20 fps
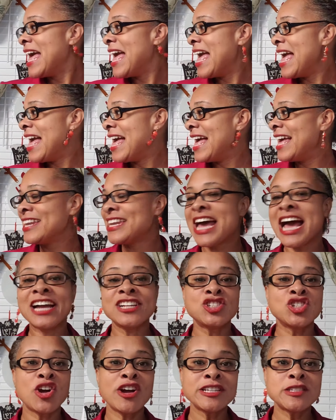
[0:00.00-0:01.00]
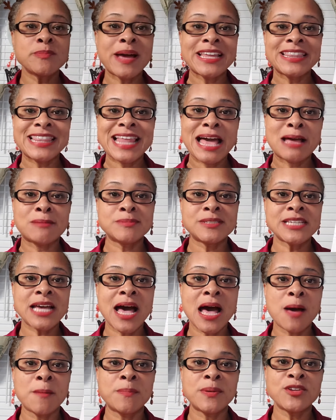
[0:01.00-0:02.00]
And I charge my
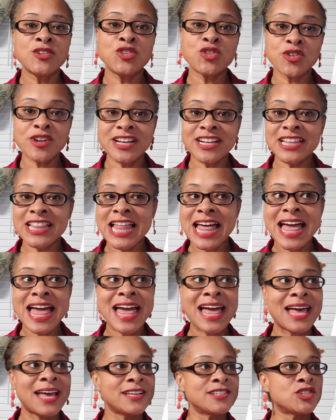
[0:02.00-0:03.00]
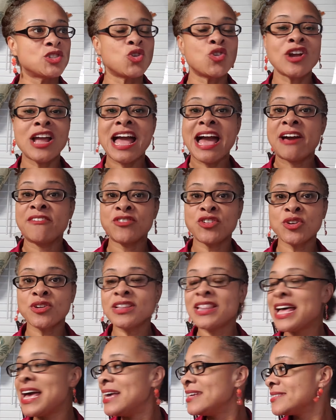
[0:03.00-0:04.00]
laptop during class or after
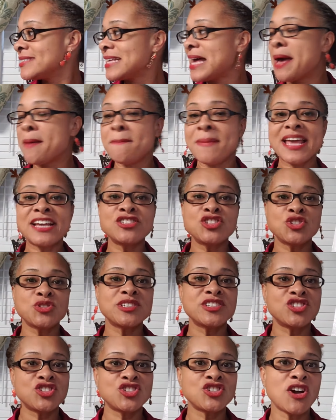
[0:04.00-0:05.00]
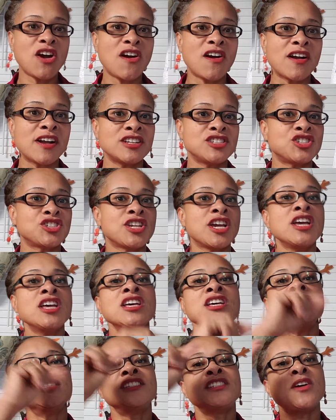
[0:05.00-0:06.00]
class. I make sure it's charged
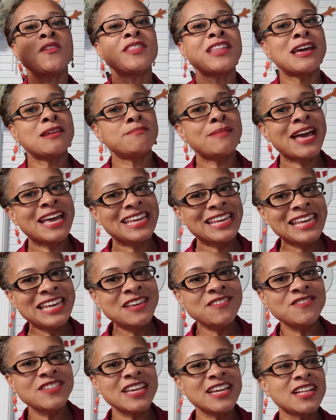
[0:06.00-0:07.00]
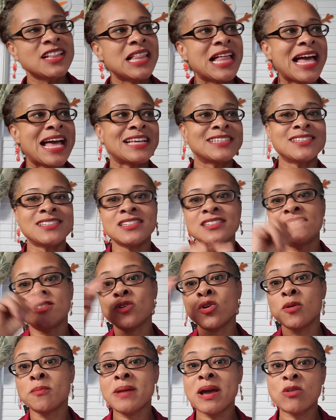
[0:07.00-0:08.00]
so that my evening classes
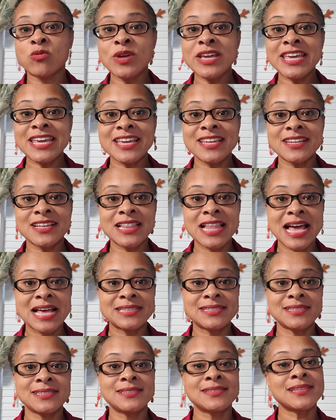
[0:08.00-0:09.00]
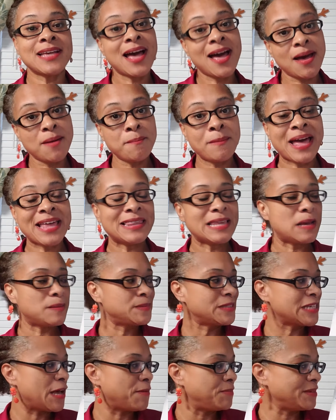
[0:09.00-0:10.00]
or my weekend classes, my
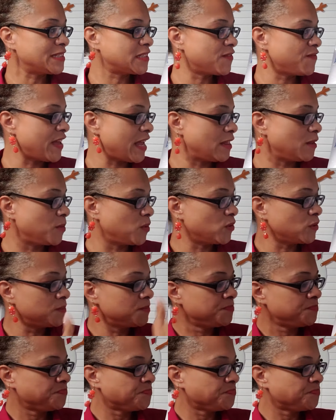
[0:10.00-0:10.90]
laptop is available.